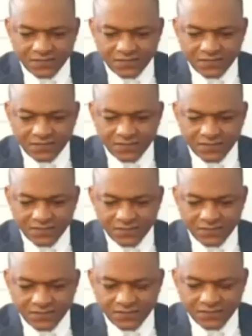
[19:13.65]

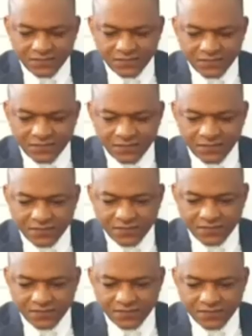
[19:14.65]

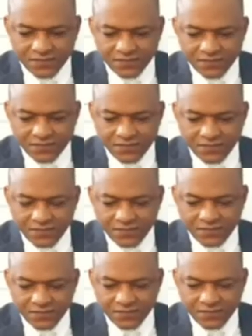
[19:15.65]

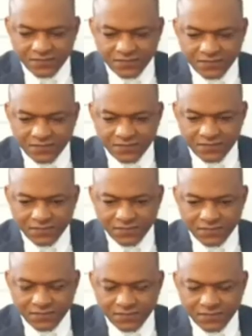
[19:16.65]

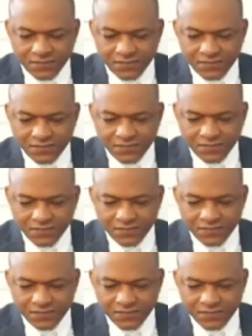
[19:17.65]

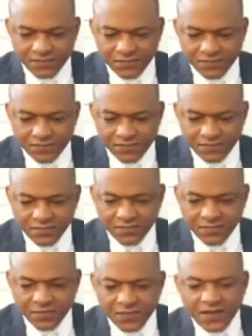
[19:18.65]

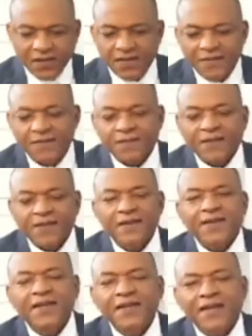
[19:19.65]
(not speaking)